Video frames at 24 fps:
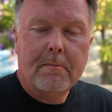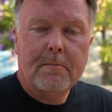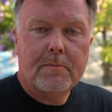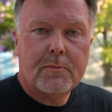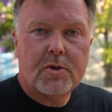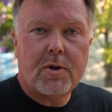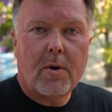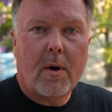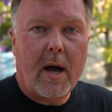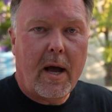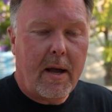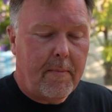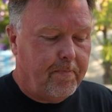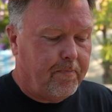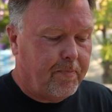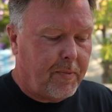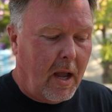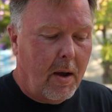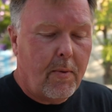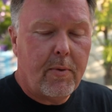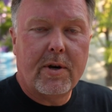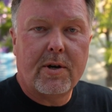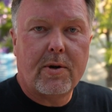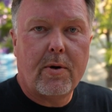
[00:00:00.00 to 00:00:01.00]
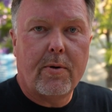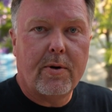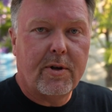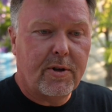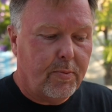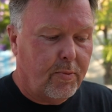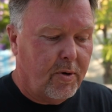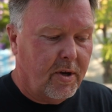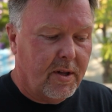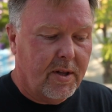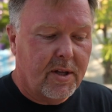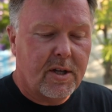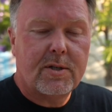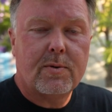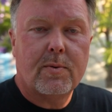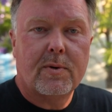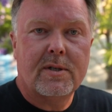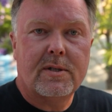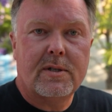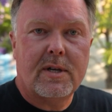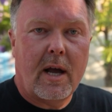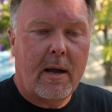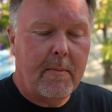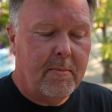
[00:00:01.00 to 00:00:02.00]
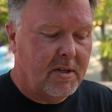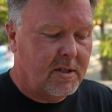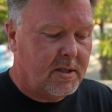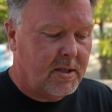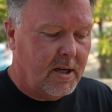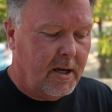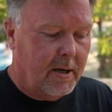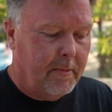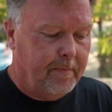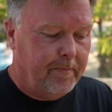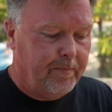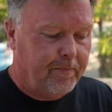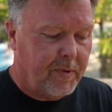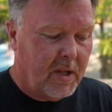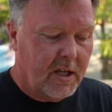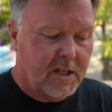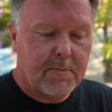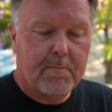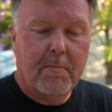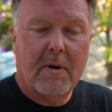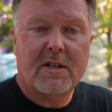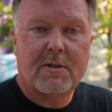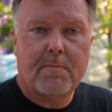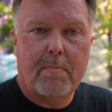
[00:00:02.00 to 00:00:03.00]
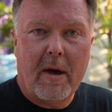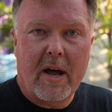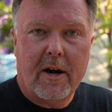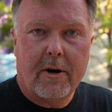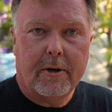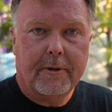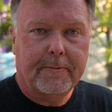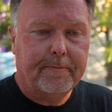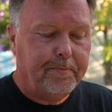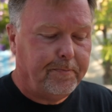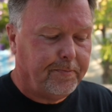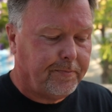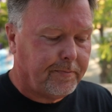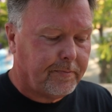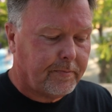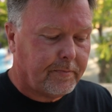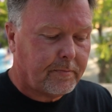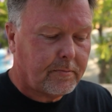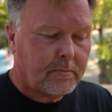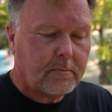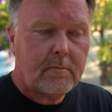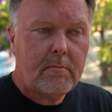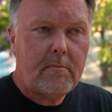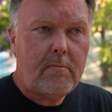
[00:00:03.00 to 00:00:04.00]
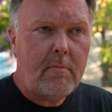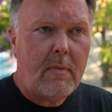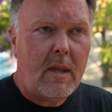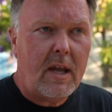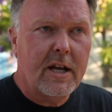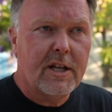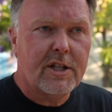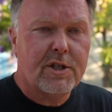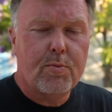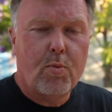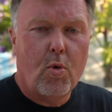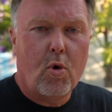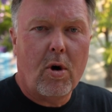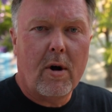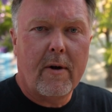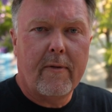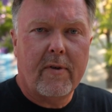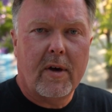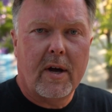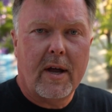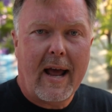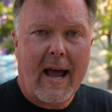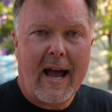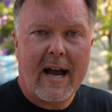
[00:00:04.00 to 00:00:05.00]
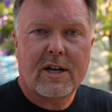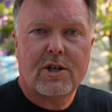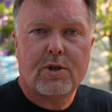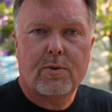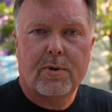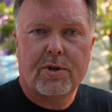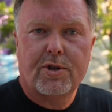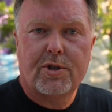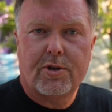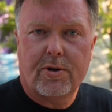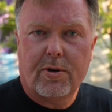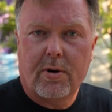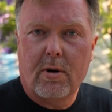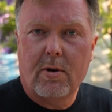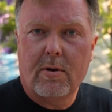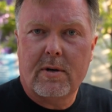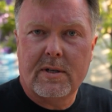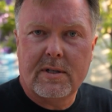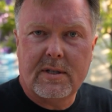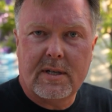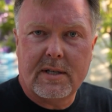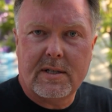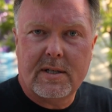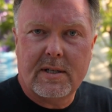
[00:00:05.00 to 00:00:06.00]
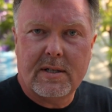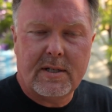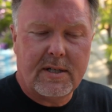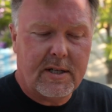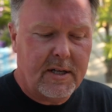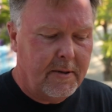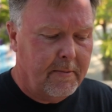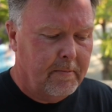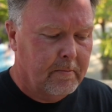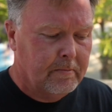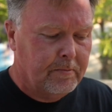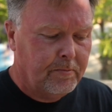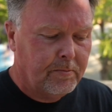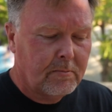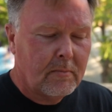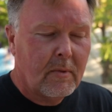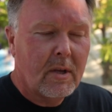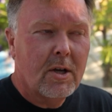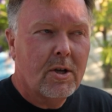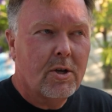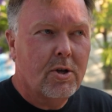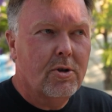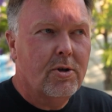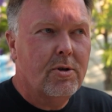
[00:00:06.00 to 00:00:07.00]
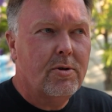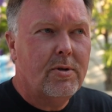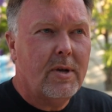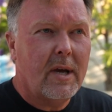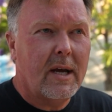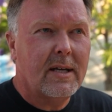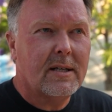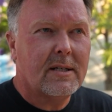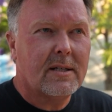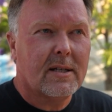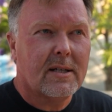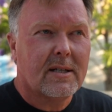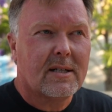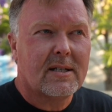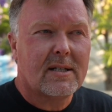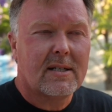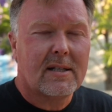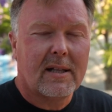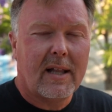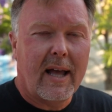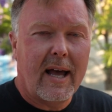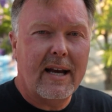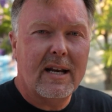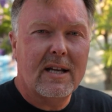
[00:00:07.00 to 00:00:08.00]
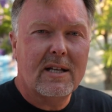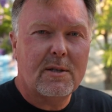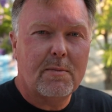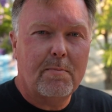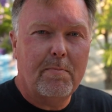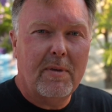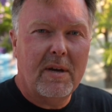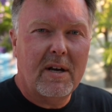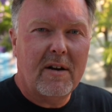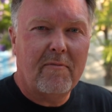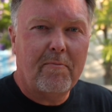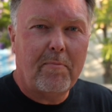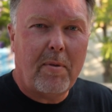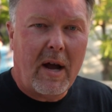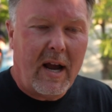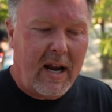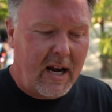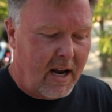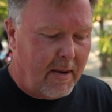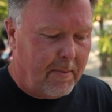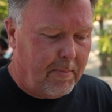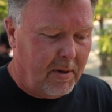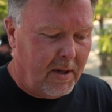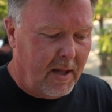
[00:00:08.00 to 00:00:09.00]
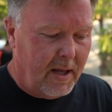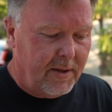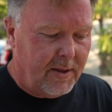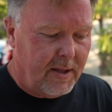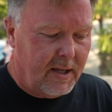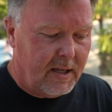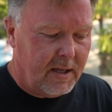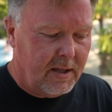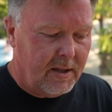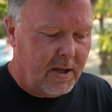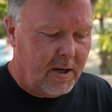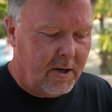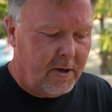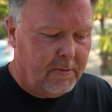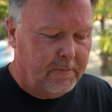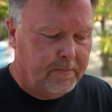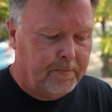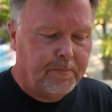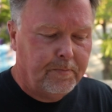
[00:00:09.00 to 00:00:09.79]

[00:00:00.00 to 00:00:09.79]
So I would agree with Marina. This one time it's much better. It's more of an actual churro consistency. You do taste the slightest bit of pineapple, I think, in there,